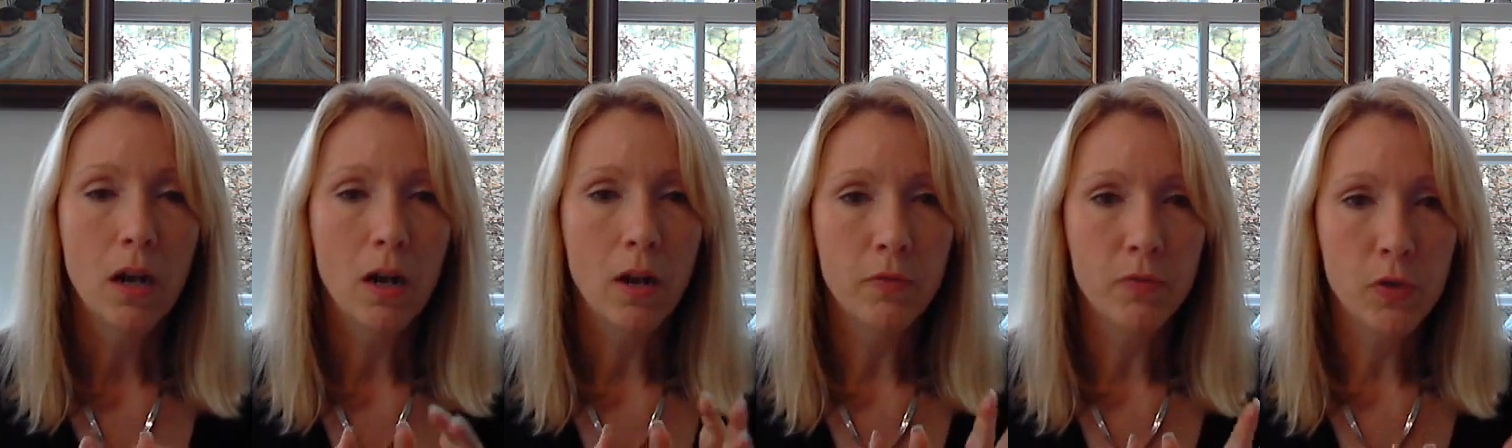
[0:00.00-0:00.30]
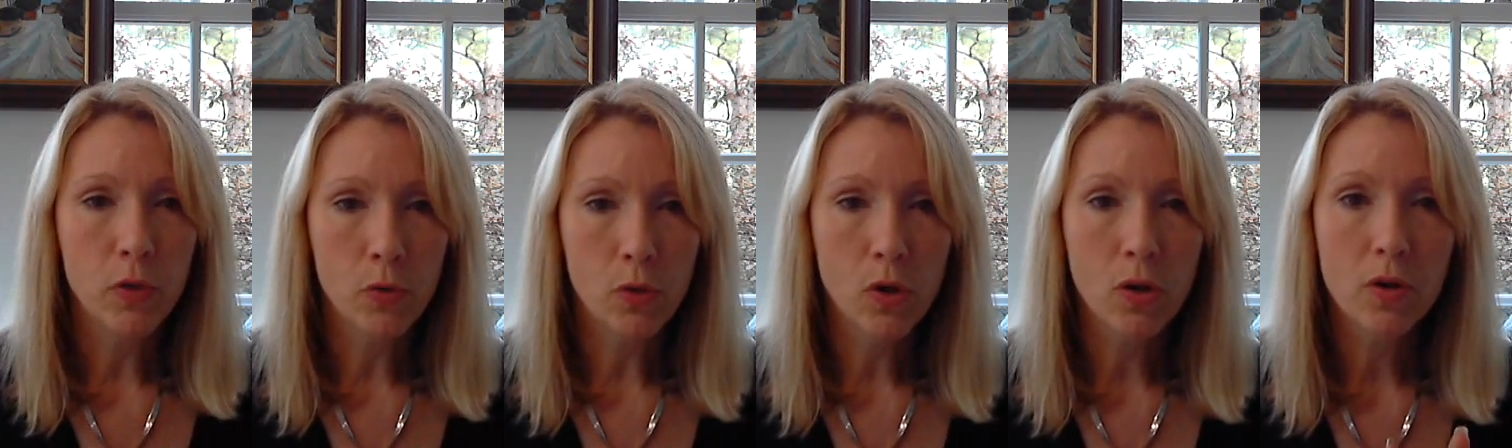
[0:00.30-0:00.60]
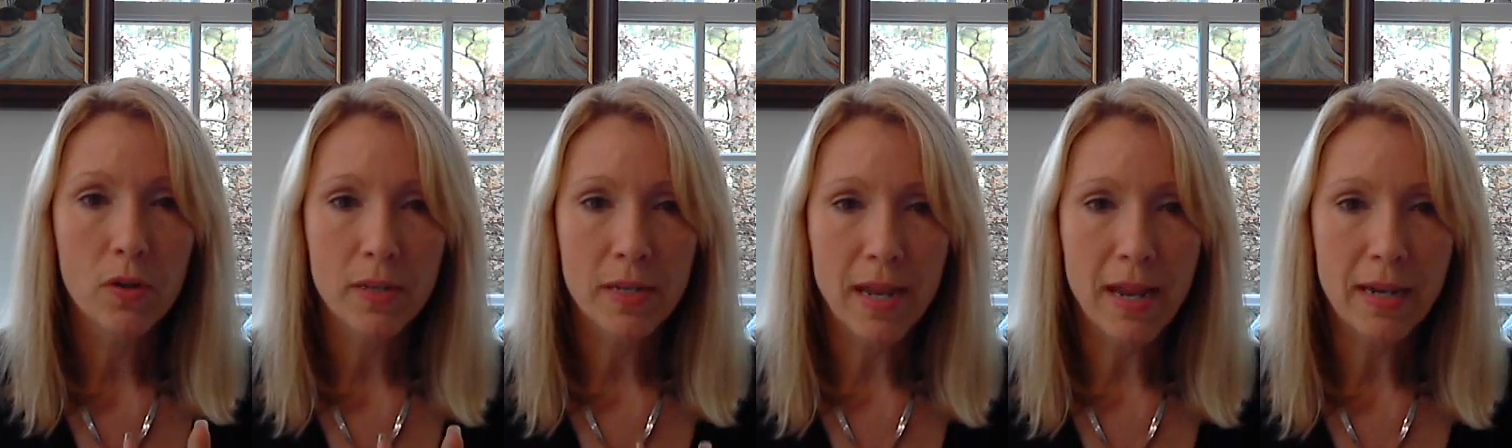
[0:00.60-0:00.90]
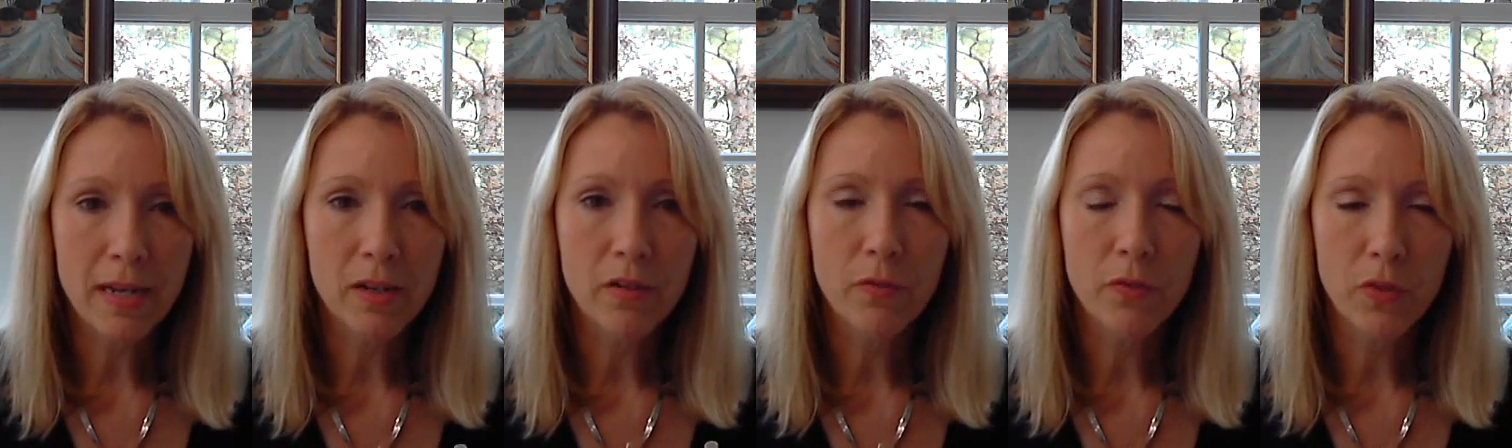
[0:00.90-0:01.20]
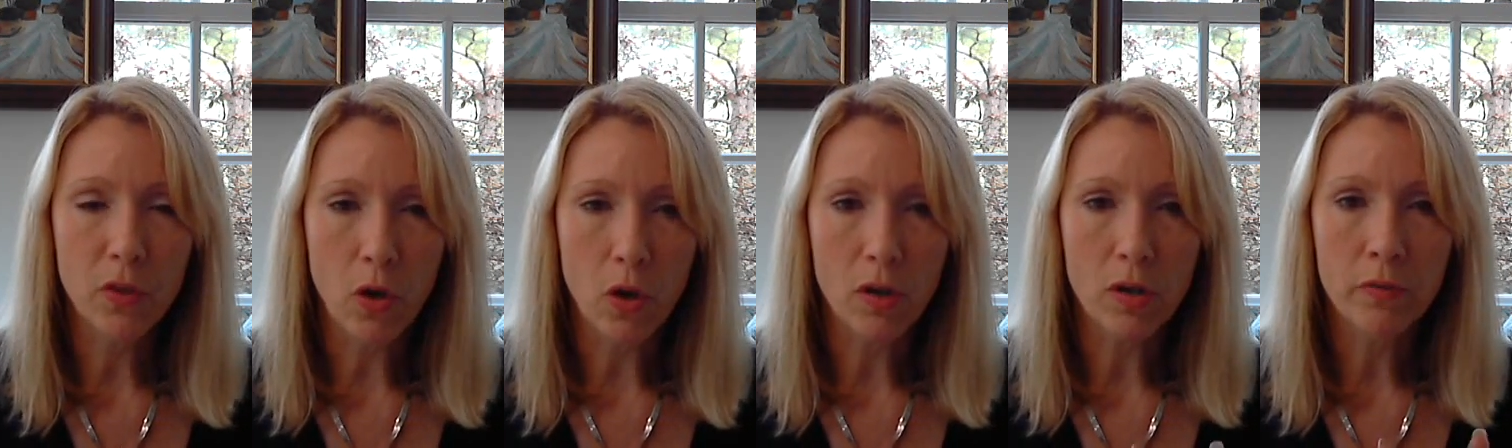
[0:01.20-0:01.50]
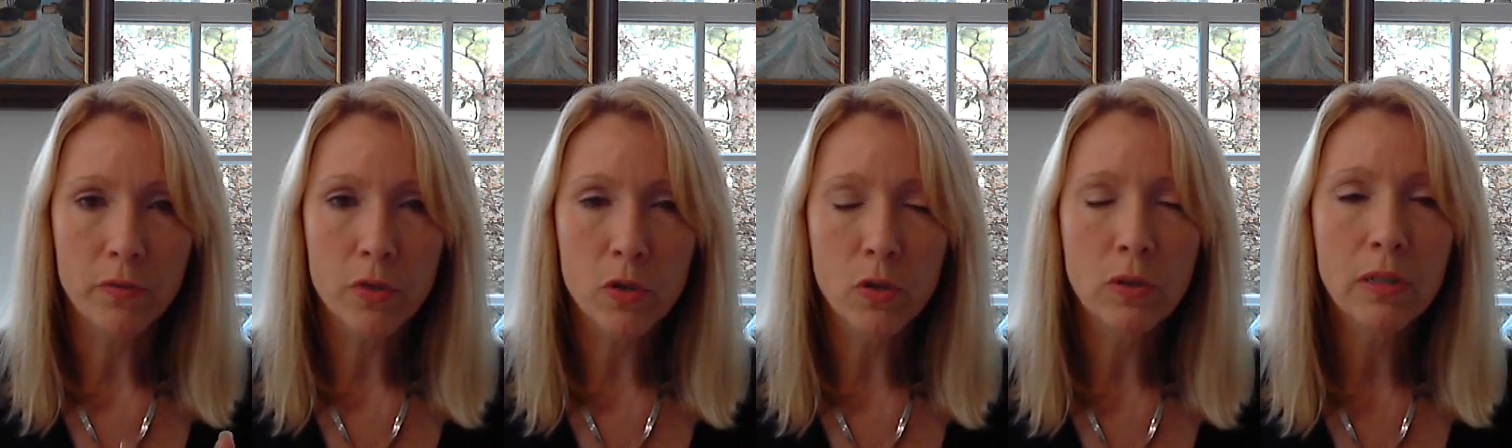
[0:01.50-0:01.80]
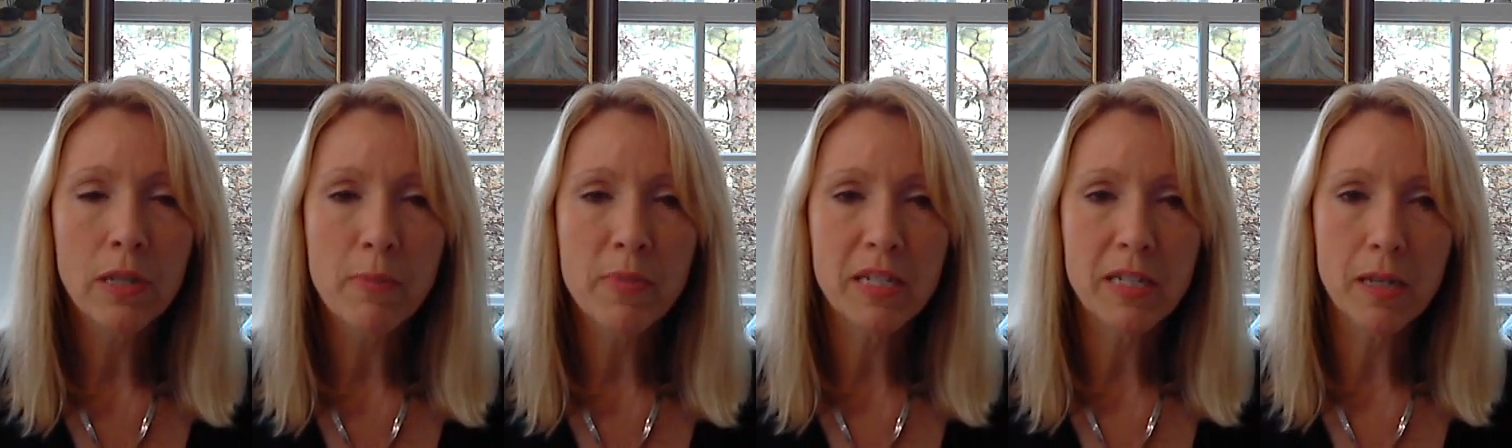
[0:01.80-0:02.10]
of your negative thought, of your
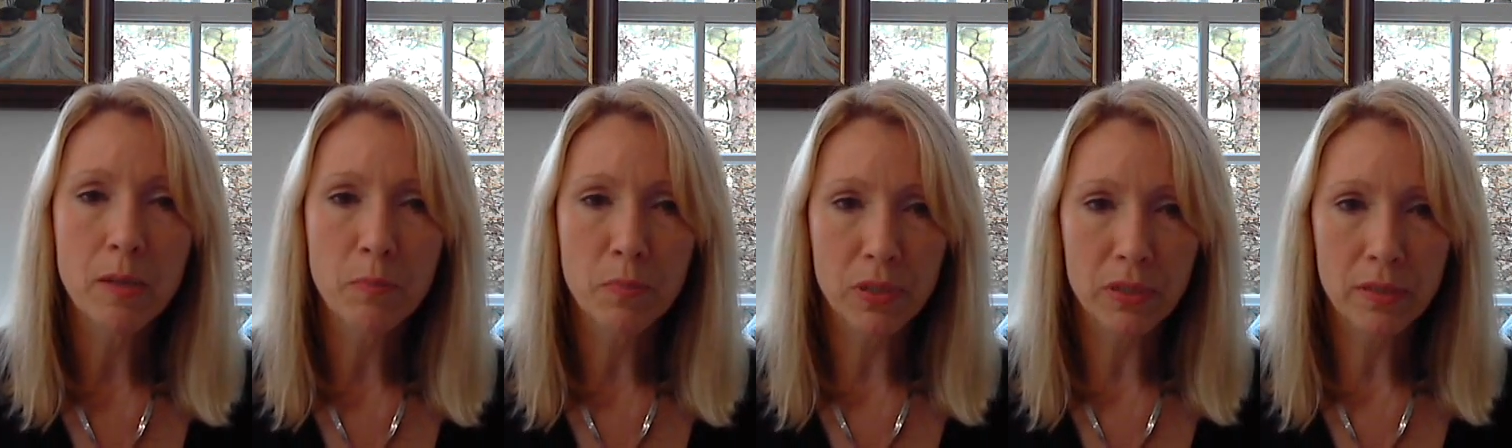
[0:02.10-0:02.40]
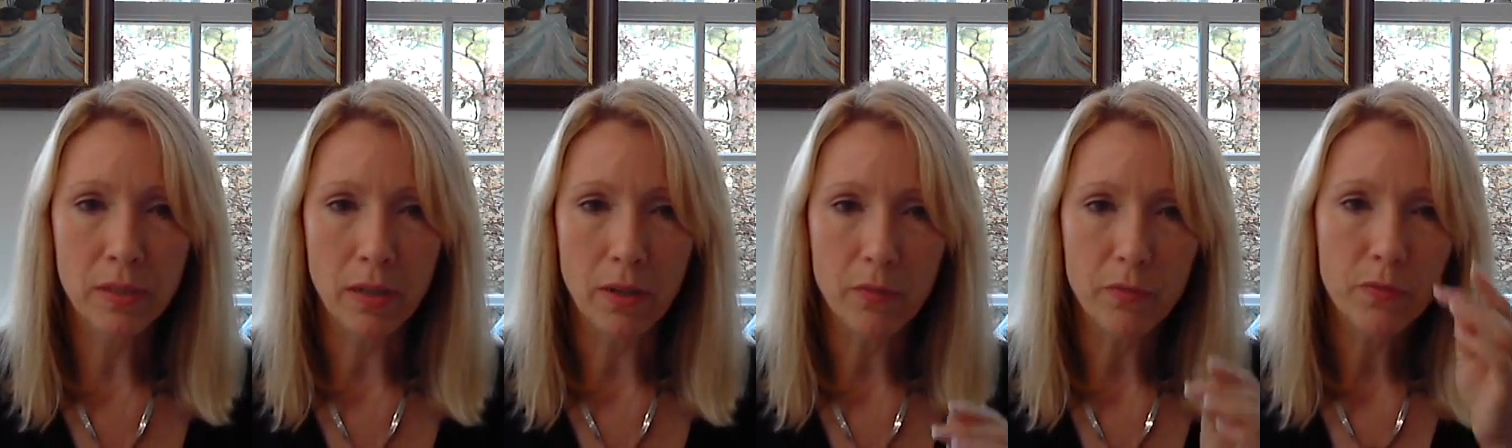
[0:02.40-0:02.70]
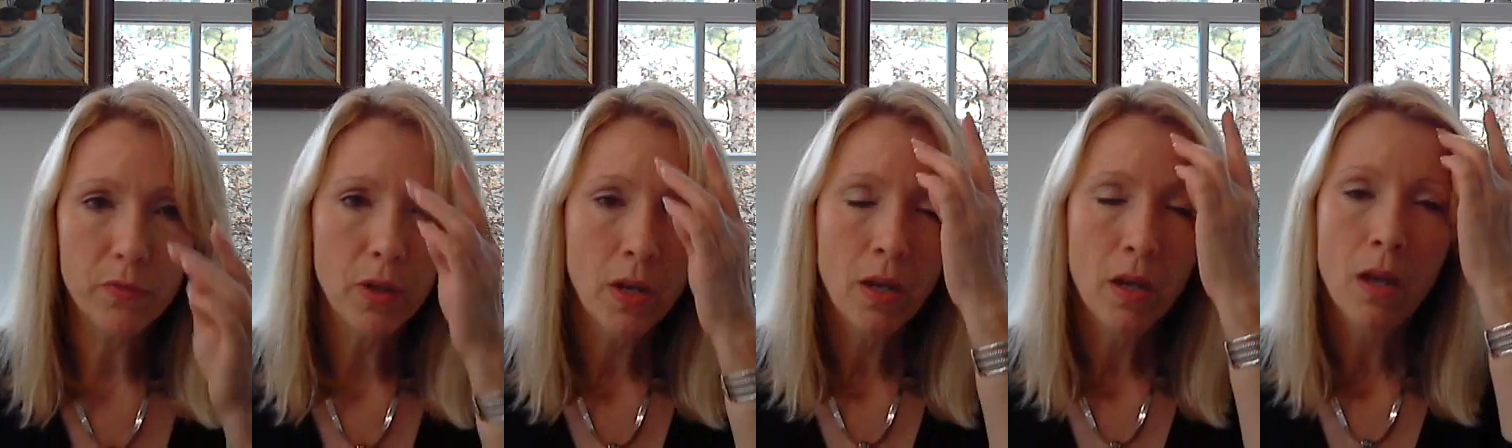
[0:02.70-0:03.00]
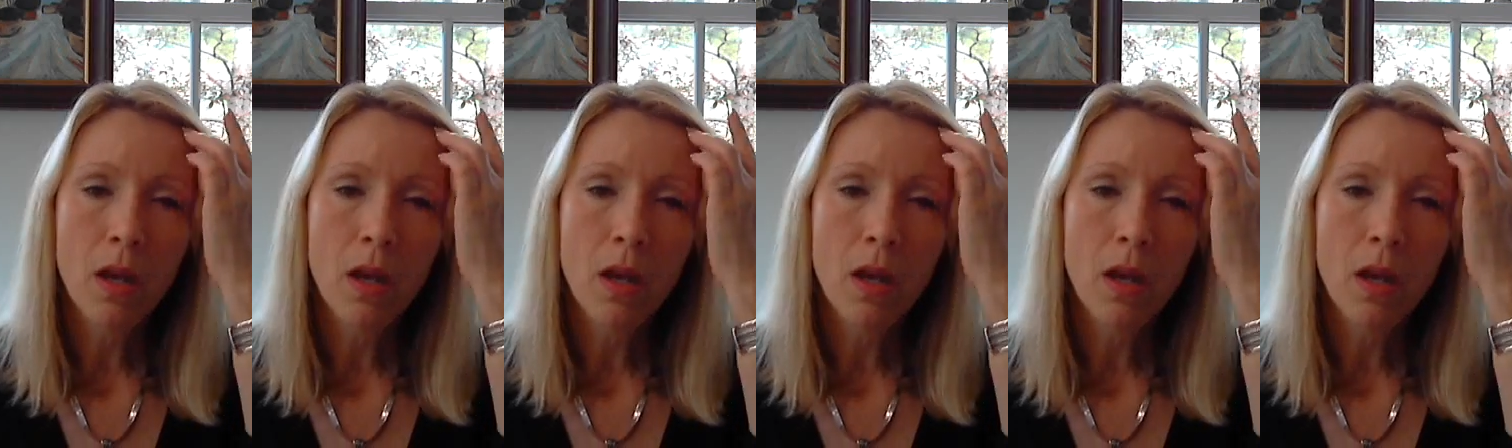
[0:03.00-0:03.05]
limiting belief.